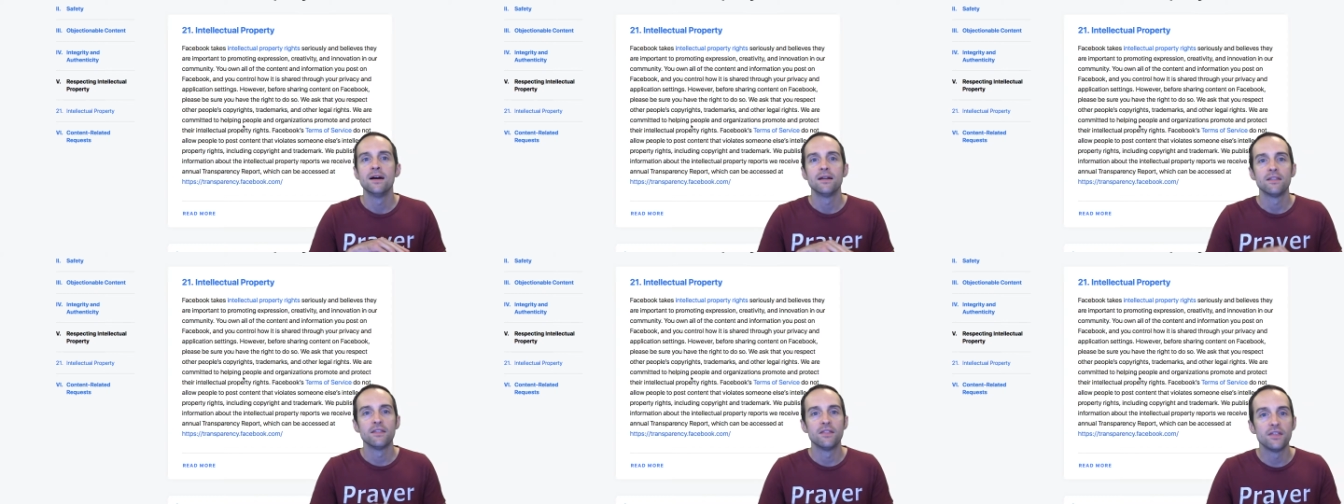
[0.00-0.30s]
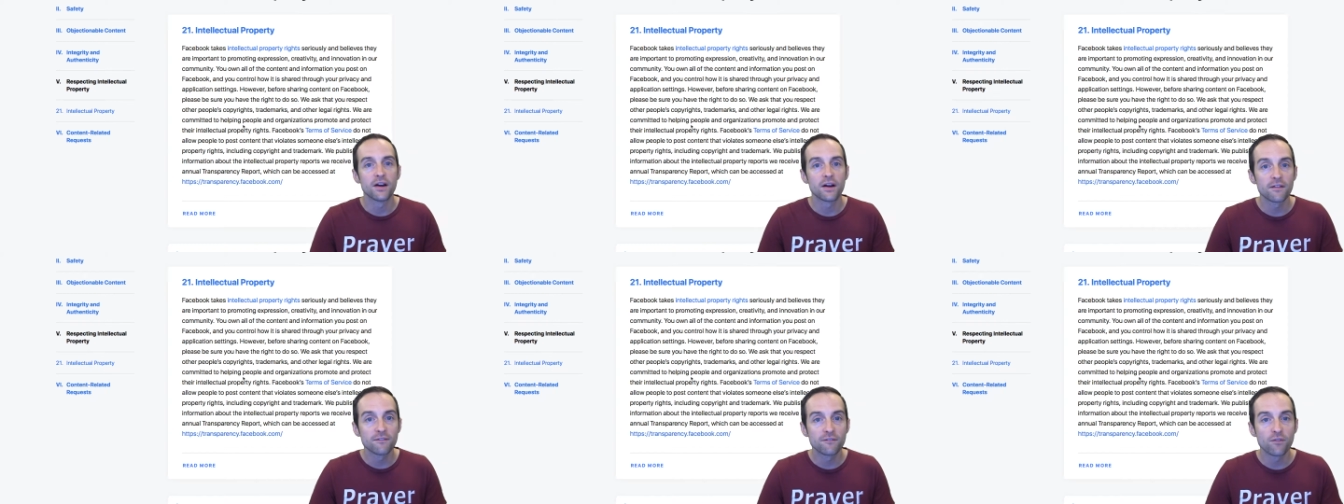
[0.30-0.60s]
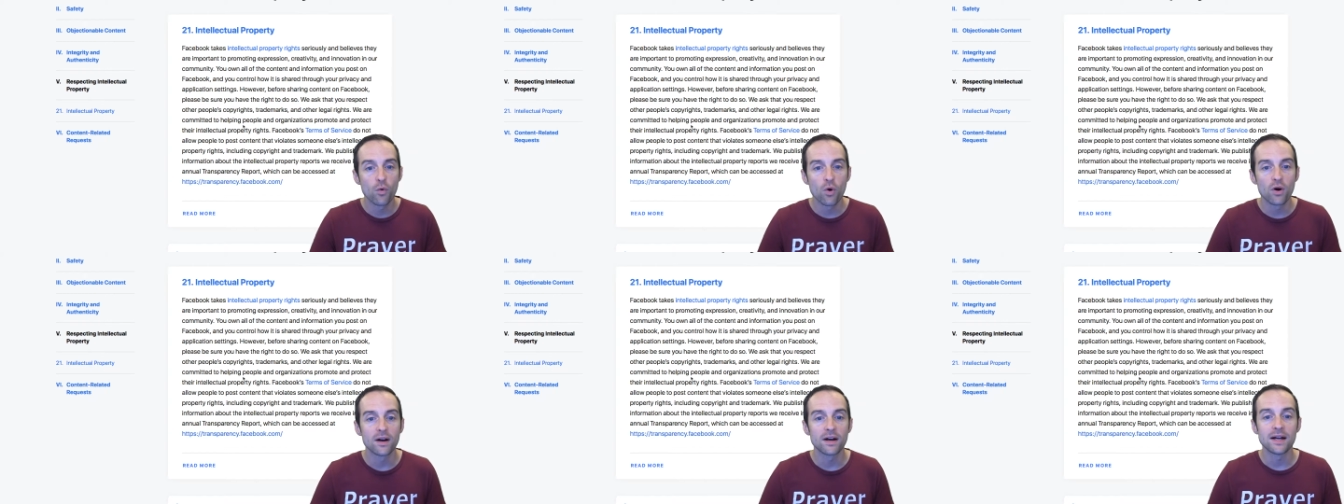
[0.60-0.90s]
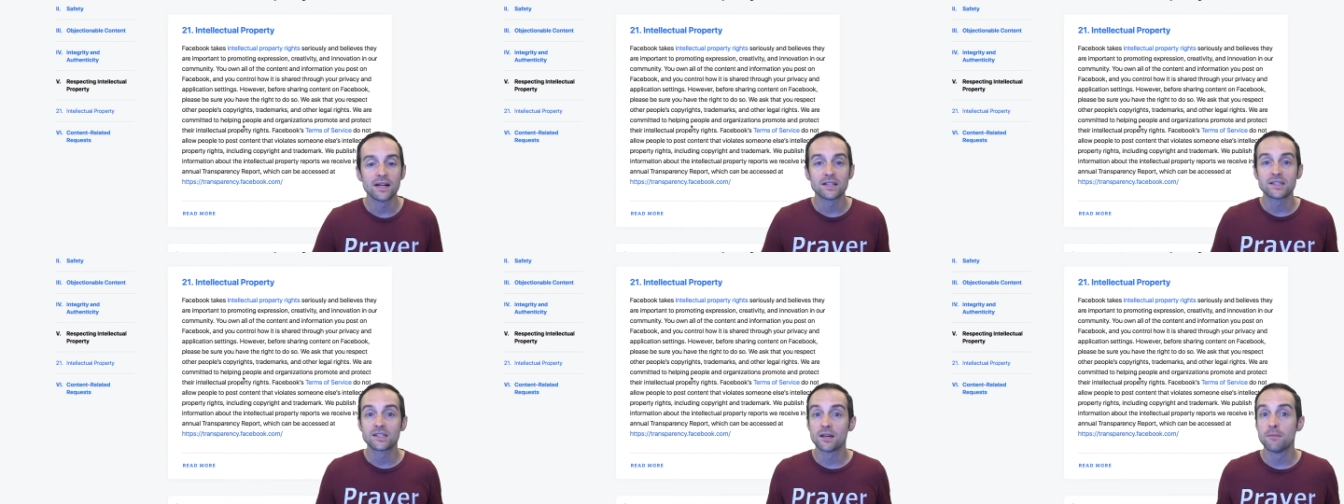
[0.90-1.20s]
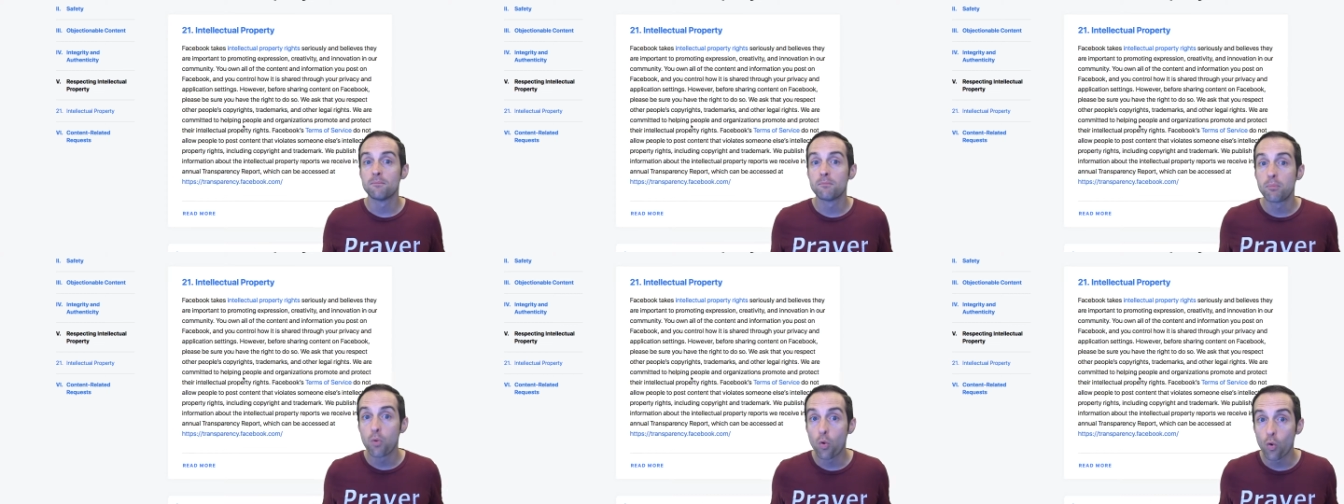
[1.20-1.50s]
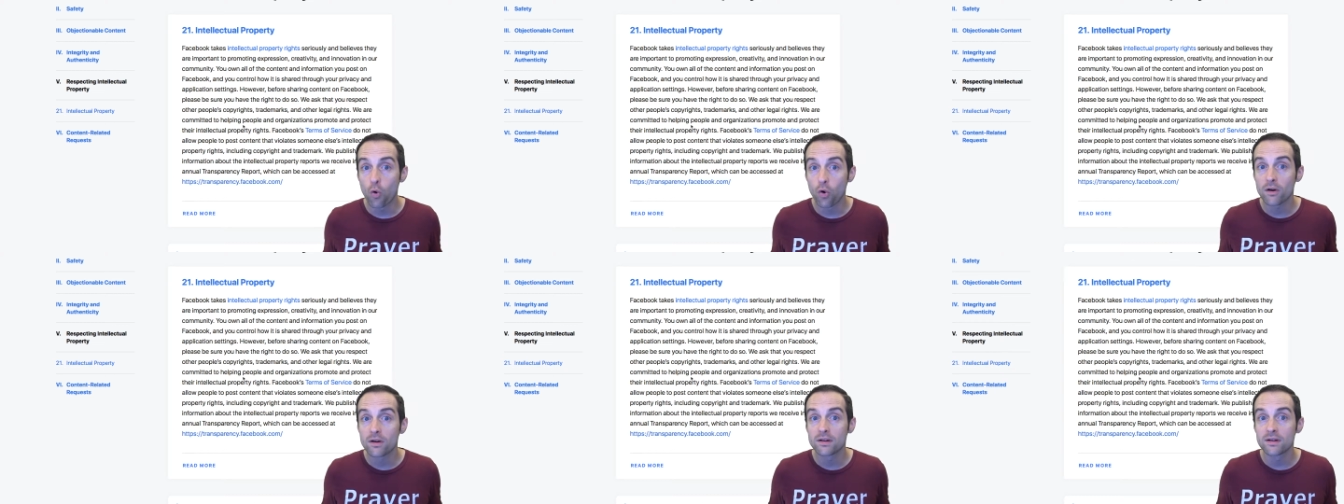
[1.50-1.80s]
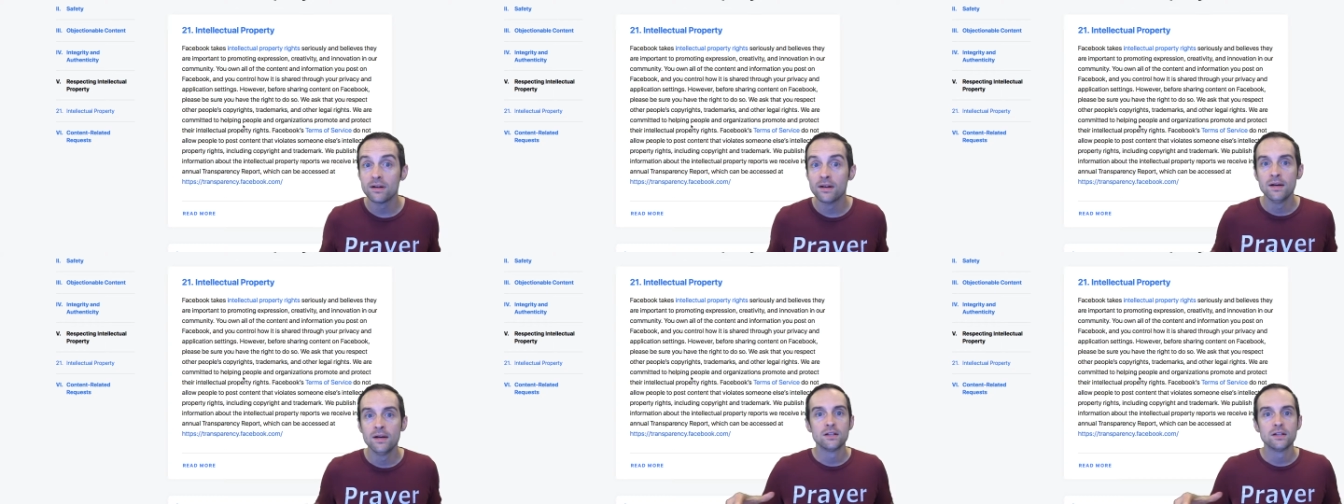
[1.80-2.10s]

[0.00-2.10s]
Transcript: Therefore, it's important